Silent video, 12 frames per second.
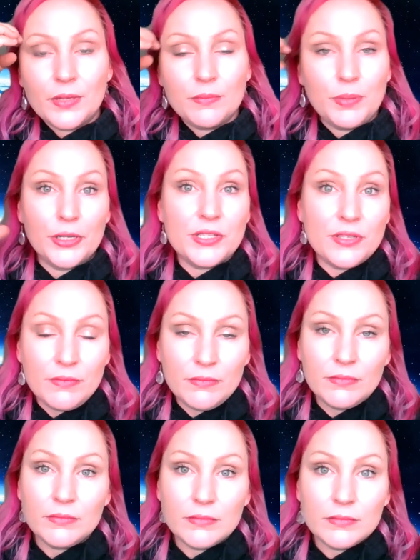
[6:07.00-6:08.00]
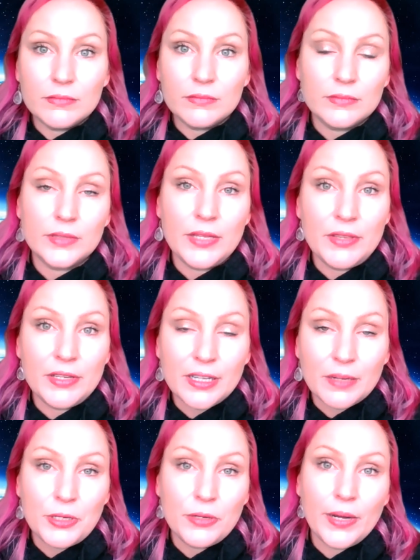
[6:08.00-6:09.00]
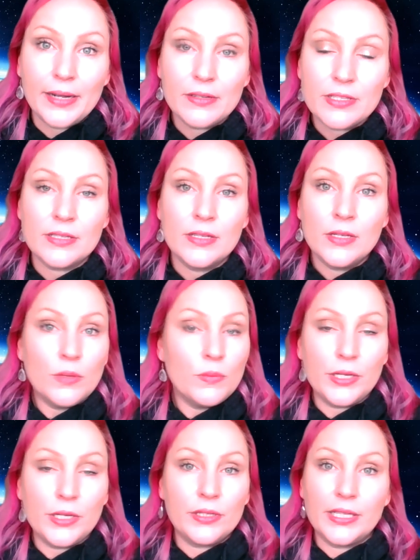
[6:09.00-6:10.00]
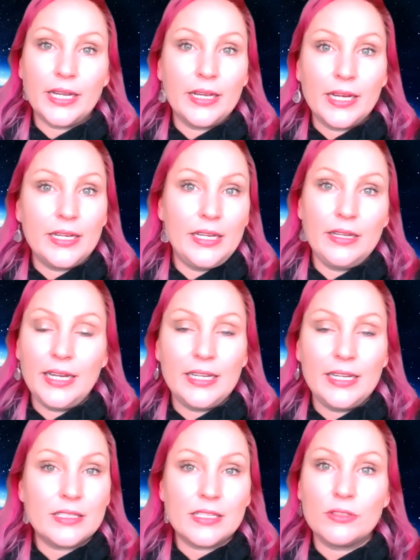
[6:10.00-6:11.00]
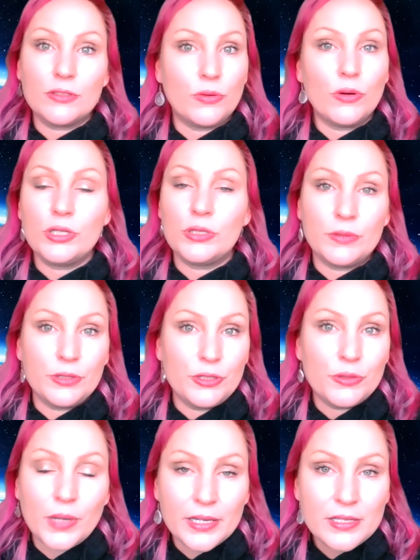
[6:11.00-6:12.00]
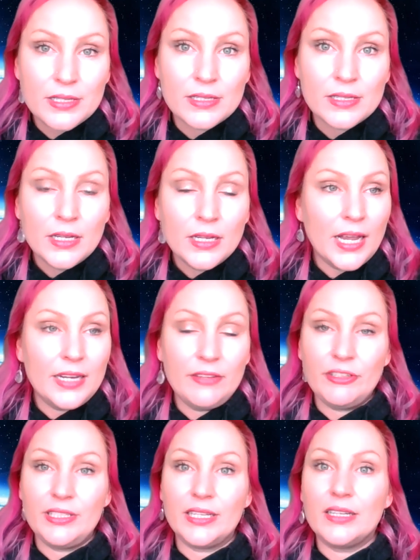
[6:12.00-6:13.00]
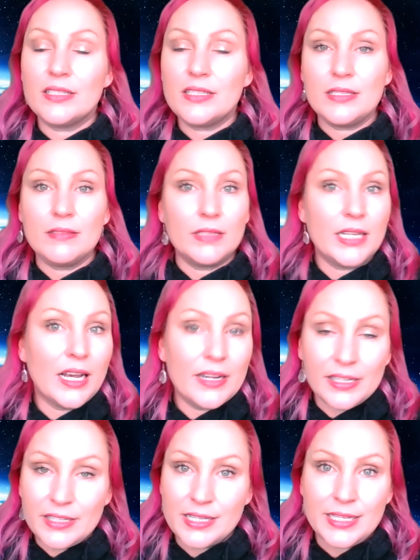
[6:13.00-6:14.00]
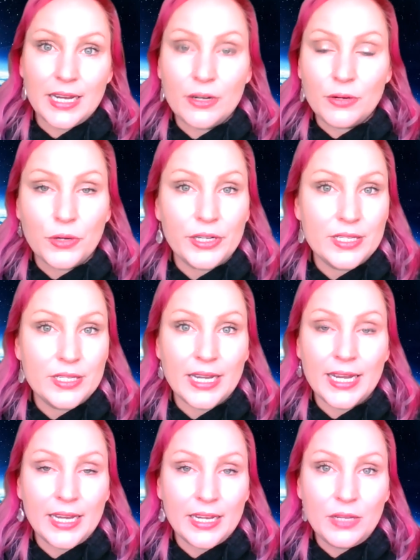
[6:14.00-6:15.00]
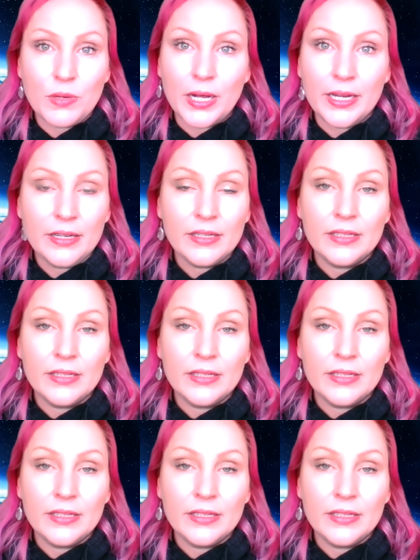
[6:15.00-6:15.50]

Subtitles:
person in the W House. We don't get any, he doesn't talk to us. And if he does, can't understand a word he's saying anyway,